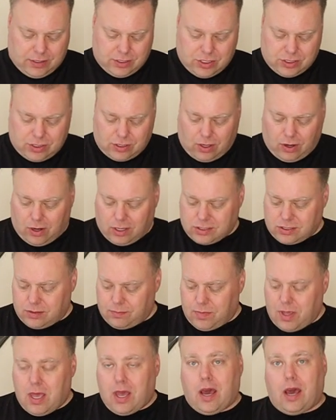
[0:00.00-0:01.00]
Just
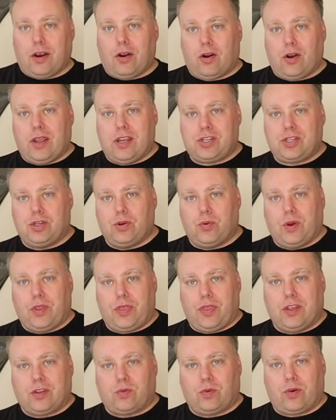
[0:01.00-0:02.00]
awesome. Another issue
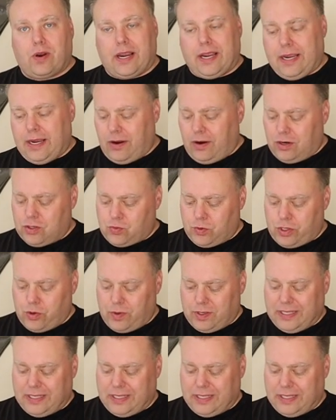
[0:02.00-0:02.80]
with this one right here is when you